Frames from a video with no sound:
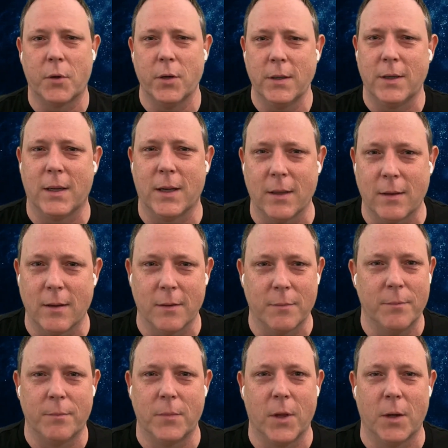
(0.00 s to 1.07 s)
couldn't get
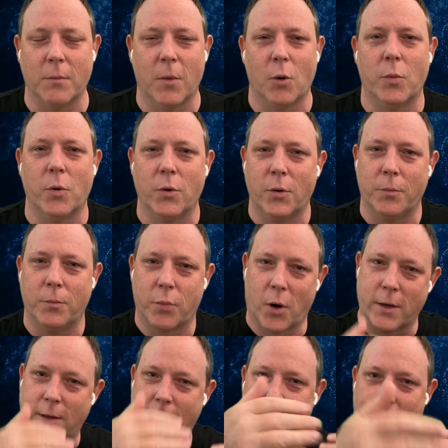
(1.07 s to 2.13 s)
the mobile
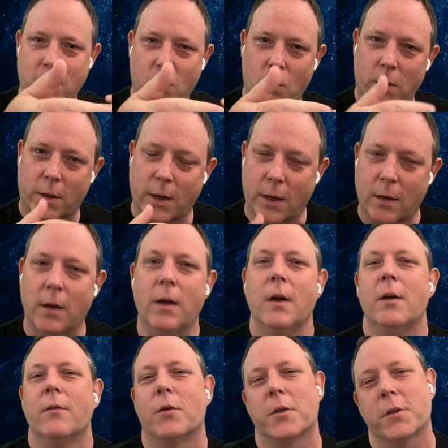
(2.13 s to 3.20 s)
broadcast working
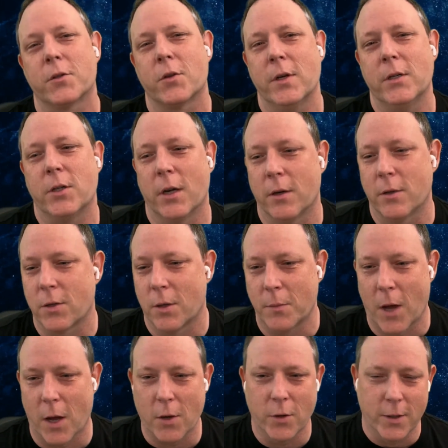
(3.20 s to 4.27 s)
or the screen share, so
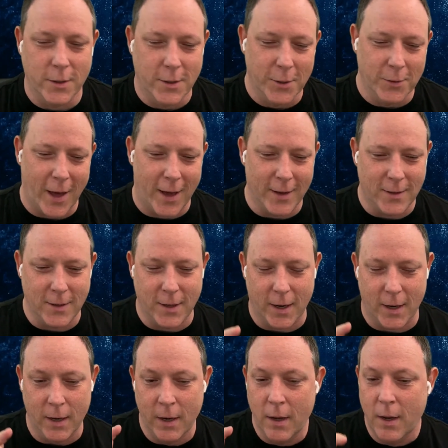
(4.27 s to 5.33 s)
I'm not going to do that
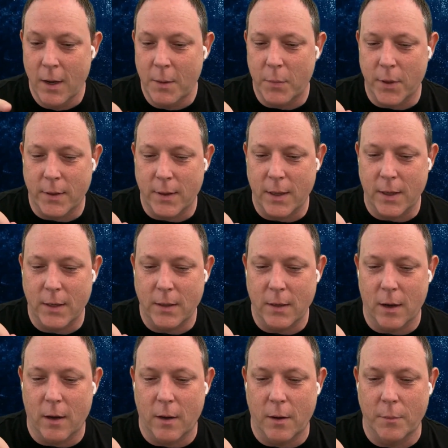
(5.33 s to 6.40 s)
today. But
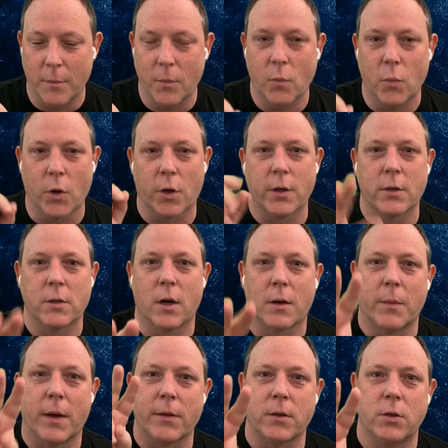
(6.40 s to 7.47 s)
then we're going to
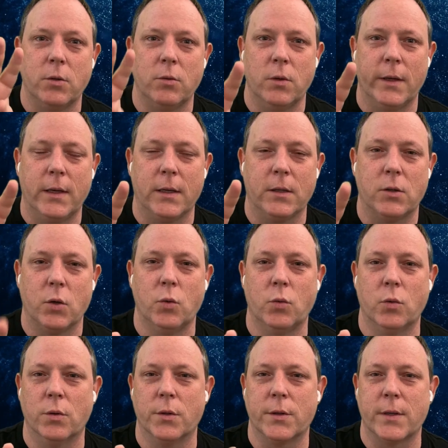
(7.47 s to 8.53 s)
talk about the two leading
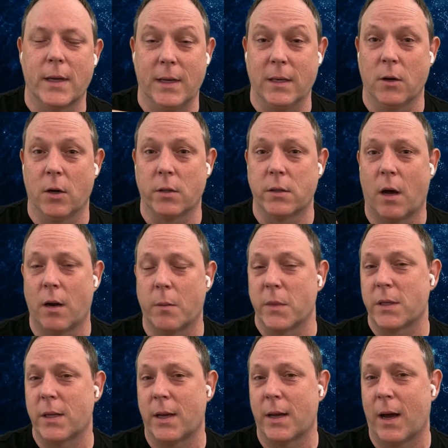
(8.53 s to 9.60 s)
tools in
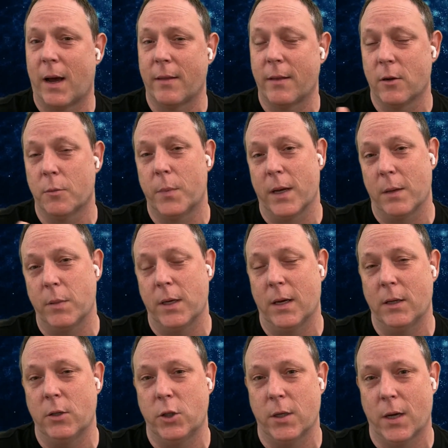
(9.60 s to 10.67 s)
autonomous AI. They're
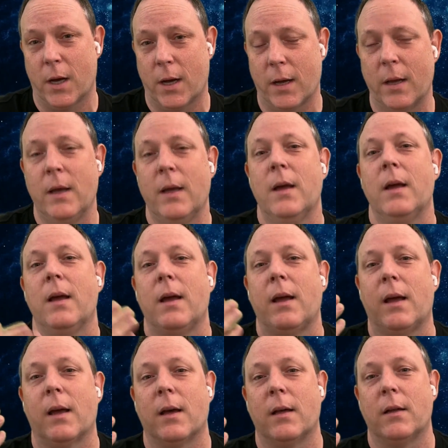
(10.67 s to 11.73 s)
BabyAGI
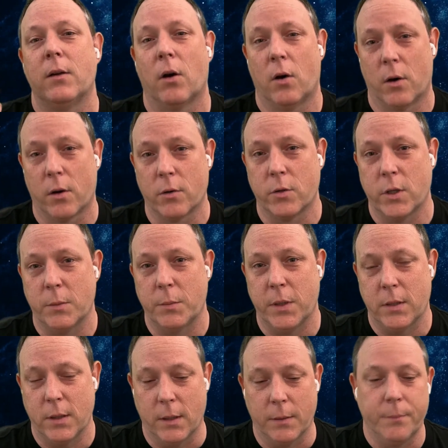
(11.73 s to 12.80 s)
and
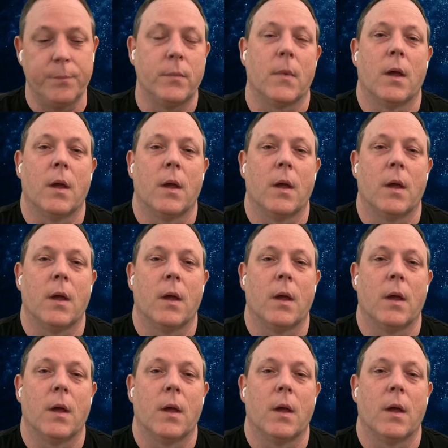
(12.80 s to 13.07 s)
AutoGPT.